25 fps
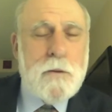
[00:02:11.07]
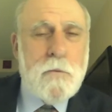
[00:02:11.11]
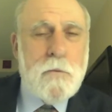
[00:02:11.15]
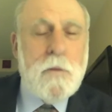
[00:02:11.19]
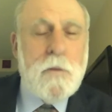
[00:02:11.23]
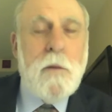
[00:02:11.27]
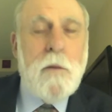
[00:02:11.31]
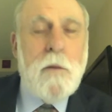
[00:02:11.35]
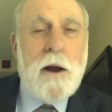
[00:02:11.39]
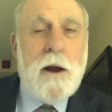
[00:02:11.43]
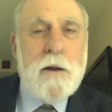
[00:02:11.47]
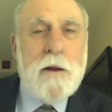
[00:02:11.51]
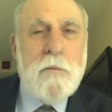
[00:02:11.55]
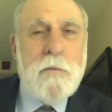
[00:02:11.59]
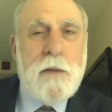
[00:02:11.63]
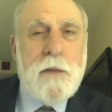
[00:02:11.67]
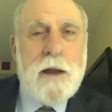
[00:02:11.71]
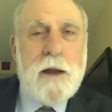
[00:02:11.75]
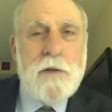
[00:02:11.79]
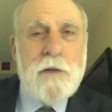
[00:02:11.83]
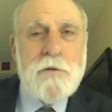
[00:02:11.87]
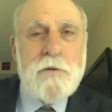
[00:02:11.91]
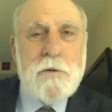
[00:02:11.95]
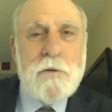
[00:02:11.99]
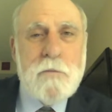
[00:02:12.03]
We might
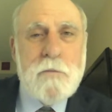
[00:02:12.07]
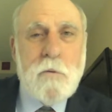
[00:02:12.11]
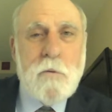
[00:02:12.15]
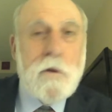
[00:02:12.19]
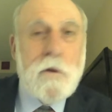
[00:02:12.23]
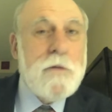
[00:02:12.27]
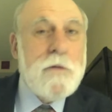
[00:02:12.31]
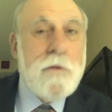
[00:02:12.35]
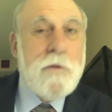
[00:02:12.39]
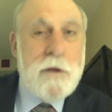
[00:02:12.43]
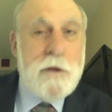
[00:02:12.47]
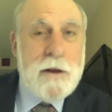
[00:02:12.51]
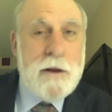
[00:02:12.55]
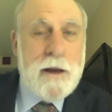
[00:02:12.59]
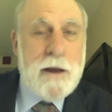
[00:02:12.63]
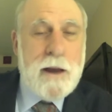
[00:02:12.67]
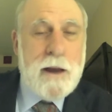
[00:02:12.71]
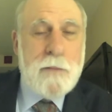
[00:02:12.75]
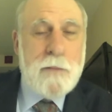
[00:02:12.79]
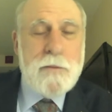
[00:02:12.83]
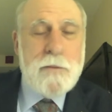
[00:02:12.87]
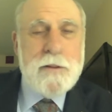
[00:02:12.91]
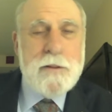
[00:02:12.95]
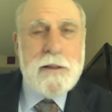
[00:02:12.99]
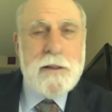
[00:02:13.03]
imagine what's going to
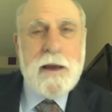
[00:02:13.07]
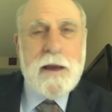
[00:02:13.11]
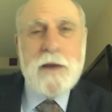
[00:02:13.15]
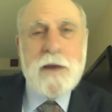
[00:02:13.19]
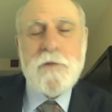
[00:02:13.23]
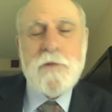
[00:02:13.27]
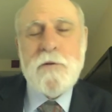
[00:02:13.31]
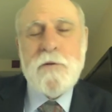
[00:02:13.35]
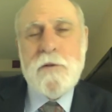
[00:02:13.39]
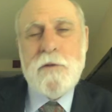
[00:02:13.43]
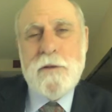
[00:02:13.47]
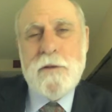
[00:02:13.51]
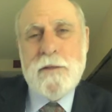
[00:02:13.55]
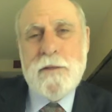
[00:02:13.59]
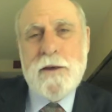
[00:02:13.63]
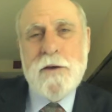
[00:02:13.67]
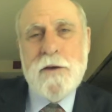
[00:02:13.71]
happen next.